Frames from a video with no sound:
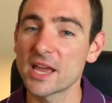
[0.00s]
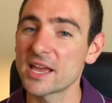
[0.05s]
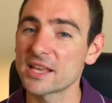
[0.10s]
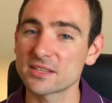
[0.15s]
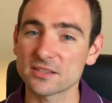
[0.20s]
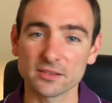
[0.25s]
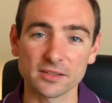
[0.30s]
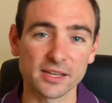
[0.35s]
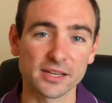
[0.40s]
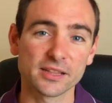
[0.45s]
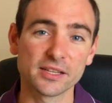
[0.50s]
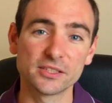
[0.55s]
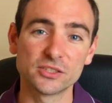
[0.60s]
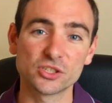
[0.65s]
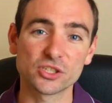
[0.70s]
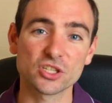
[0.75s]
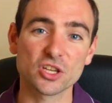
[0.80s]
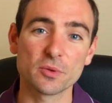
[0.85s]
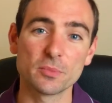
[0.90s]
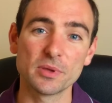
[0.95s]
It's likely
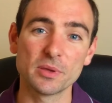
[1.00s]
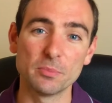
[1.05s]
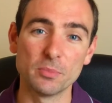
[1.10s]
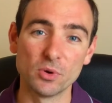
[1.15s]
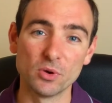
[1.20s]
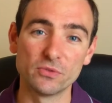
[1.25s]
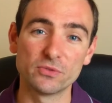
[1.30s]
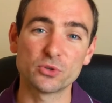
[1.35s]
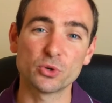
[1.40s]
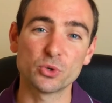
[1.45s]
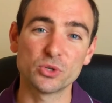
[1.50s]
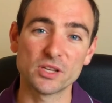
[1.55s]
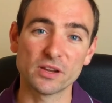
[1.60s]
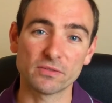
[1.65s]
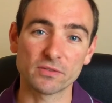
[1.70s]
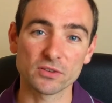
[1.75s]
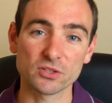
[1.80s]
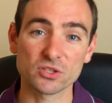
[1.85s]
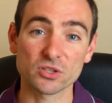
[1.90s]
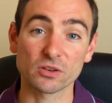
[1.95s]
just going to be moved to a
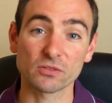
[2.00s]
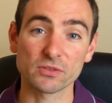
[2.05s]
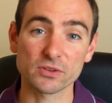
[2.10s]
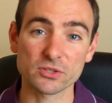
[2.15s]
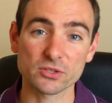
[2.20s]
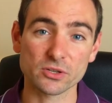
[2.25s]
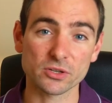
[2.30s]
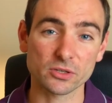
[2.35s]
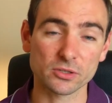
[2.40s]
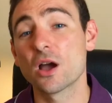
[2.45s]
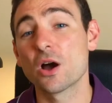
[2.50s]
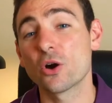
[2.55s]
different servicer.